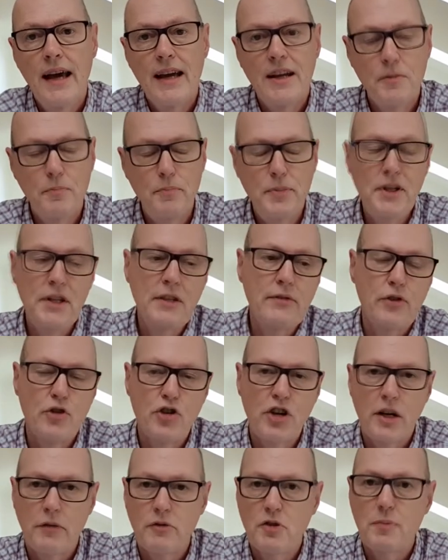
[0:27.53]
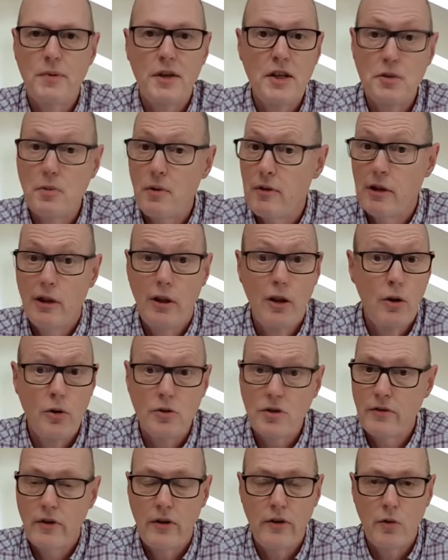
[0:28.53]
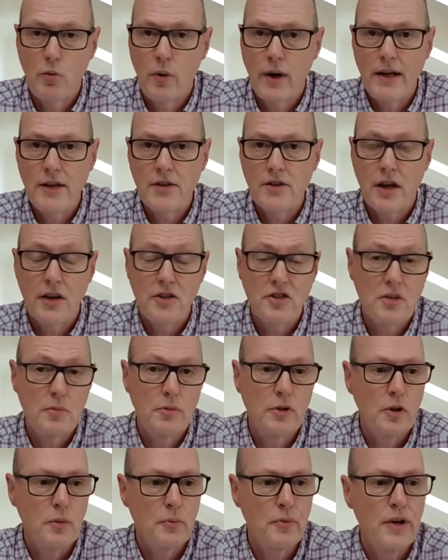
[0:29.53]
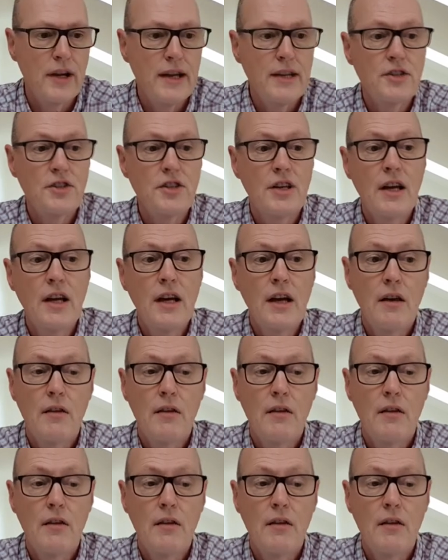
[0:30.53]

competing for shelf space with lots of other wines at a similar price.